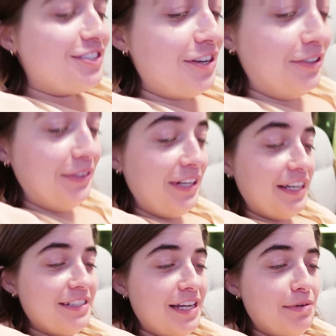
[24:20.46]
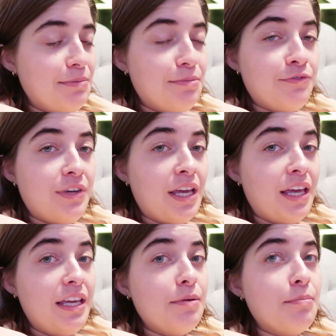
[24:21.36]
So next time I'm
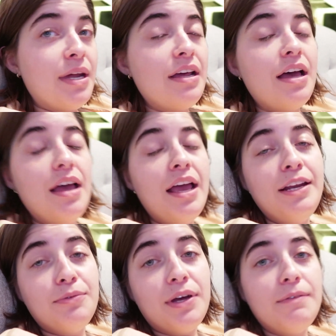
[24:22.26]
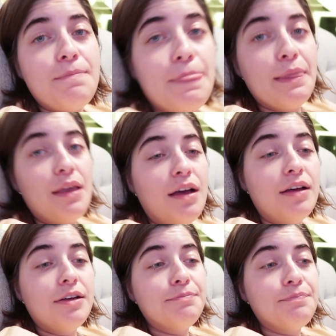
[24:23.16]
moving. But anyway,
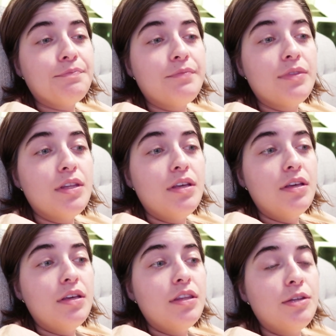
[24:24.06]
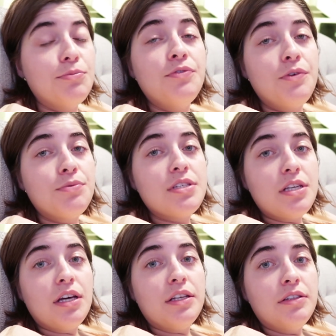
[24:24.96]
the movie was
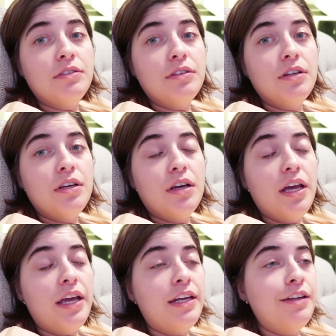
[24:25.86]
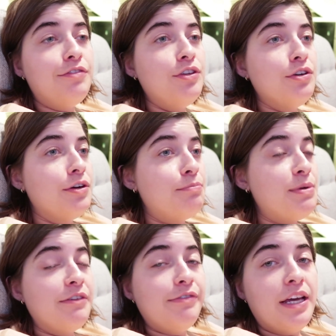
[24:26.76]
good. And if you're a
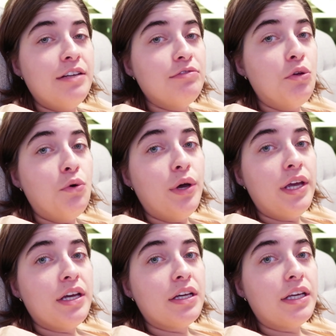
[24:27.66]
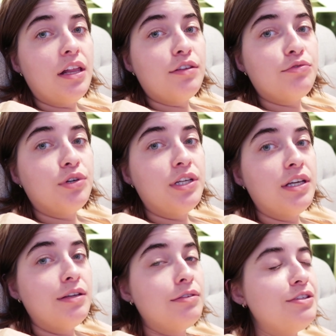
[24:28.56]
big fan of La Jolla,
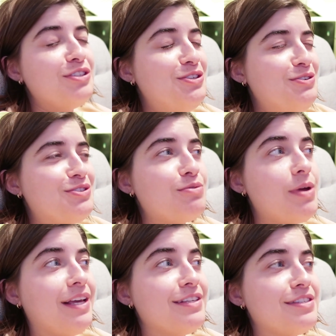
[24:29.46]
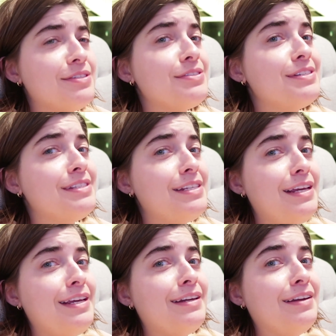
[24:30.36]
California, you just wait, because there's a
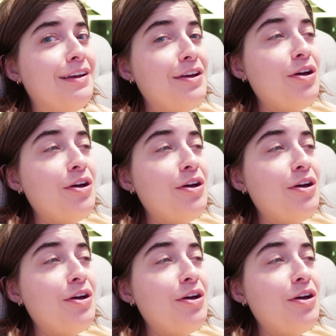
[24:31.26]
scene